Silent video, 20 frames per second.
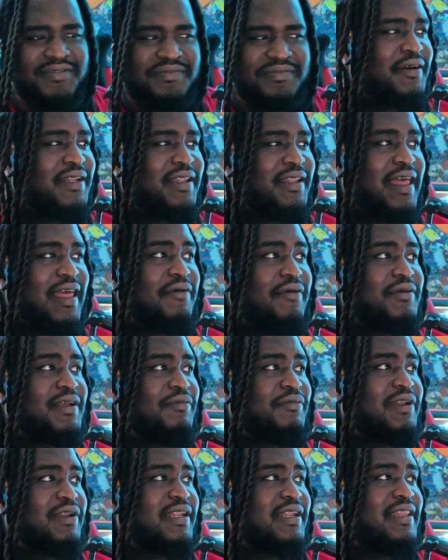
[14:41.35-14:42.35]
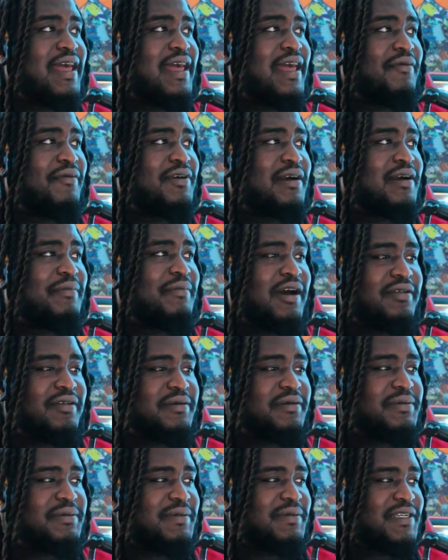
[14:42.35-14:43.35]
That one, when did that one come out?
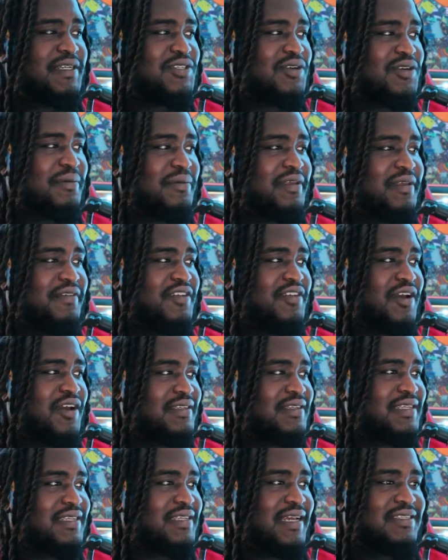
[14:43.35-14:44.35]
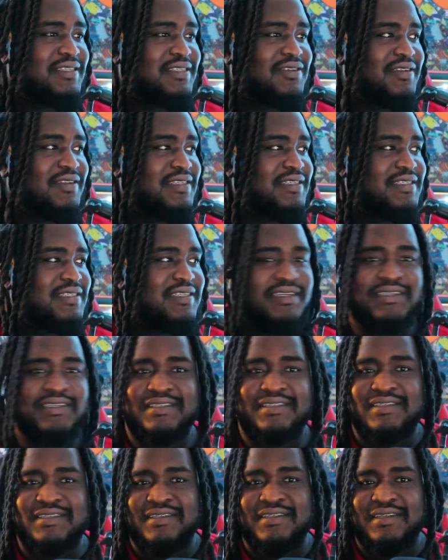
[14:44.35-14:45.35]
Let me make sure I'm giving y'all the dates on these
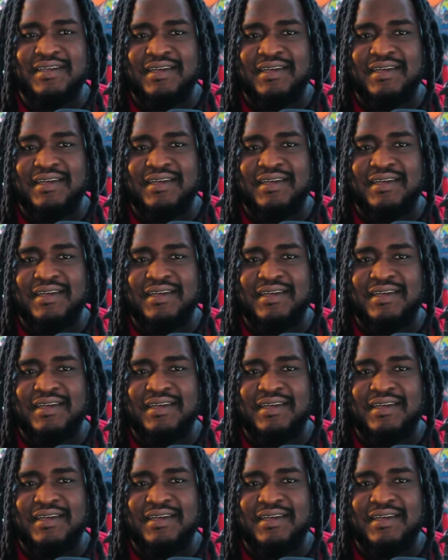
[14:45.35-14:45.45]
things.